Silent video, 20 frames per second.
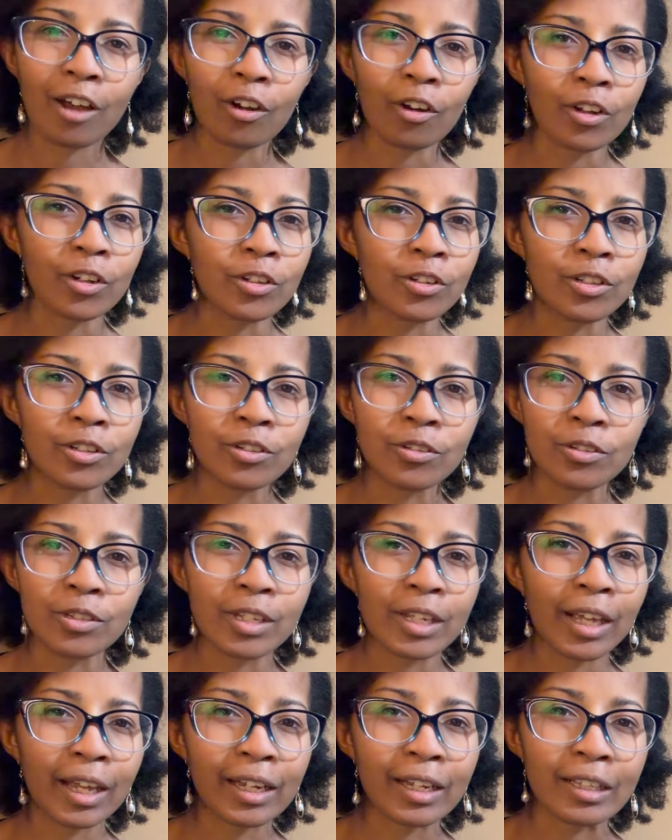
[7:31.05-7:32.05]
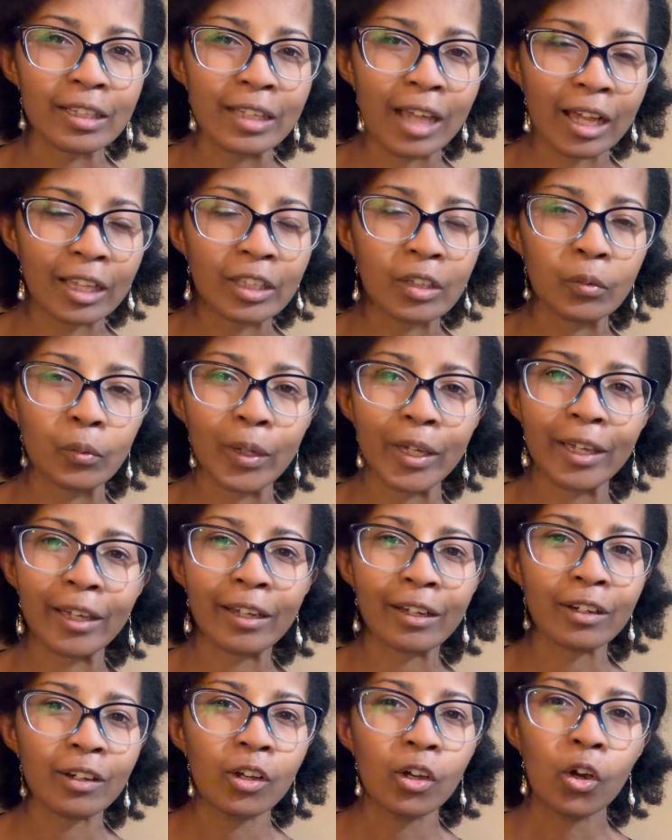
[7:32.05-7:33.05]
Are you seeing any
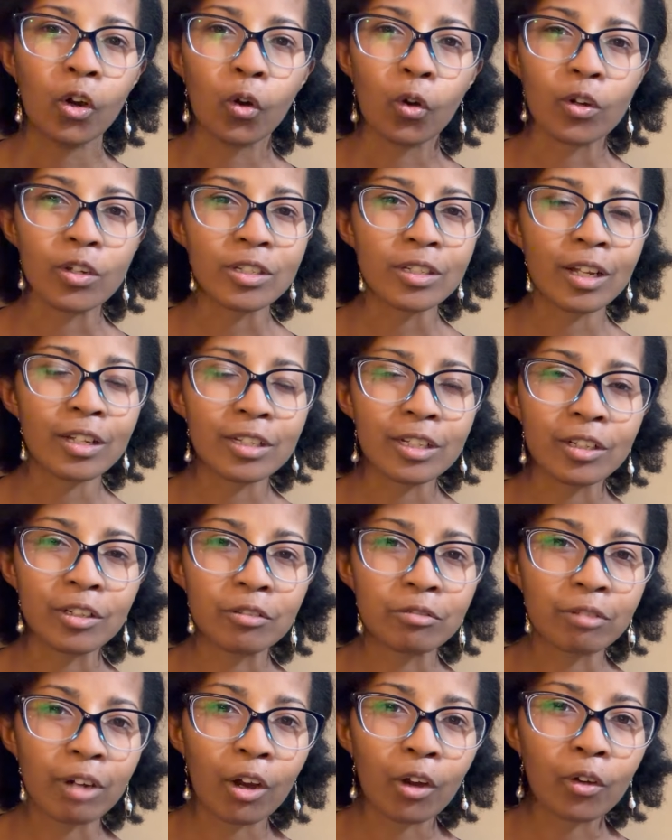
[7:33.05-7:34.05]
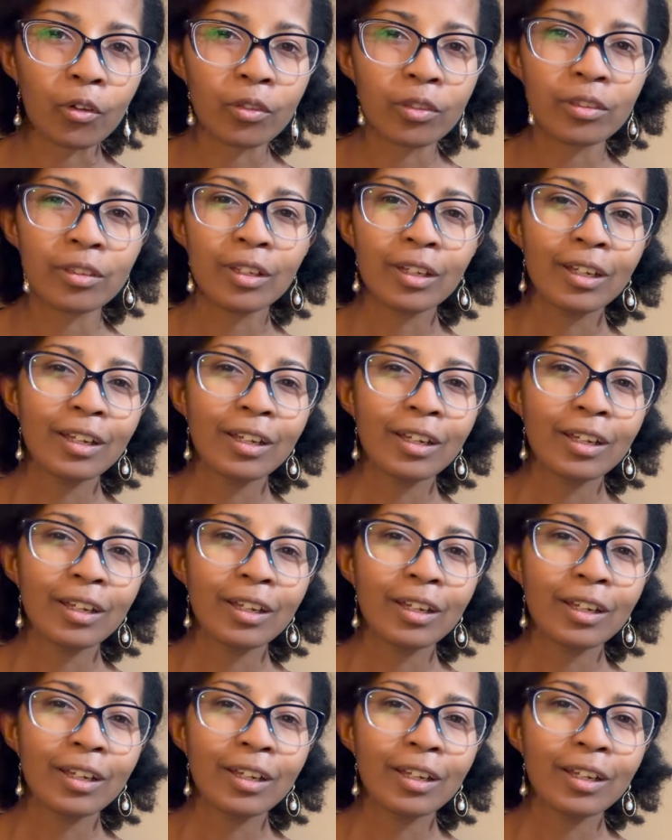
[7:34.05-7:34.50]
yellowing or stunted growth?